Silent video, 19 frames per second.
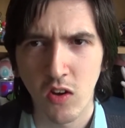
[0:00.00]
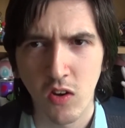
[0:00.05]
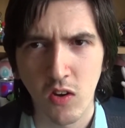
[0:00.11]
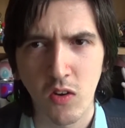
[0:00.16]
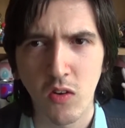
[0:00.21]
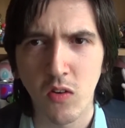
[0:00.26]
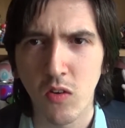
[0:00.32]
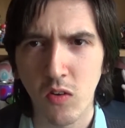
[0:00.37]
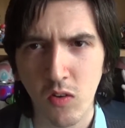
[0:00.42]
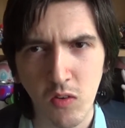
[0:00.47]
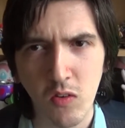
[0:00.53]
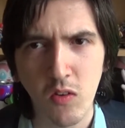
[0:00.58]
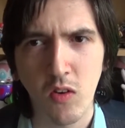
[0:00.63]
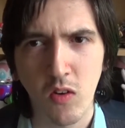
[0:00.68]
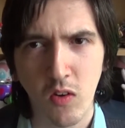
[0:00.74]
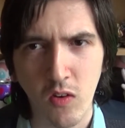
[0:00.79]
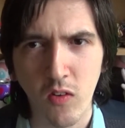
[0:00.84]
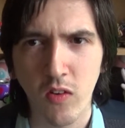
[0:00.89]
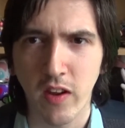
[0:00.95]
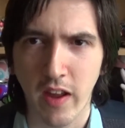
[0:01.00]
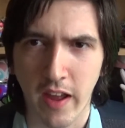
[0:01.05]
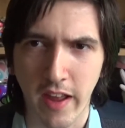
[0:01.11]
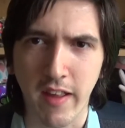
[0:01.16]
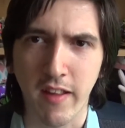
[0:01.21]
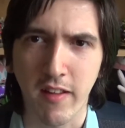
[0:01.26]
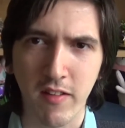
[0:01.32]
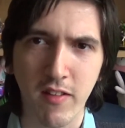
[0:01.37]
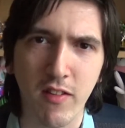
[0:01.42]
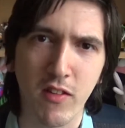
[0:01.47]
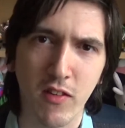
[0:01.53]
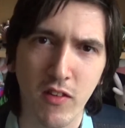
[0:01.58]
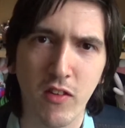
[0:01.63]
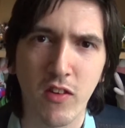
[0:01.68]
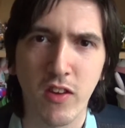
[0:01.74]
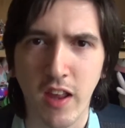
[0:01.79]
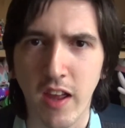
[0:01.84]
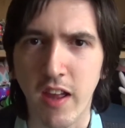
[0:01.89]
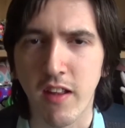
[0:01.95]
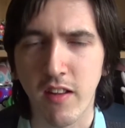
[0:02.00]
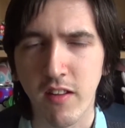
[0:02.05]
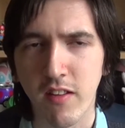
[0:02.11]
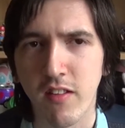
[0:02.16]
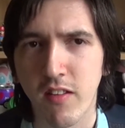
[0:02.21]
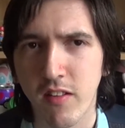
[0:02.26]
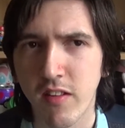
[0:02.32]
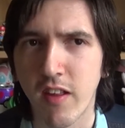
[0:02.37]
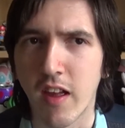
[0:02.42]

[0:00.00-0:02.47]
oh yes, yes,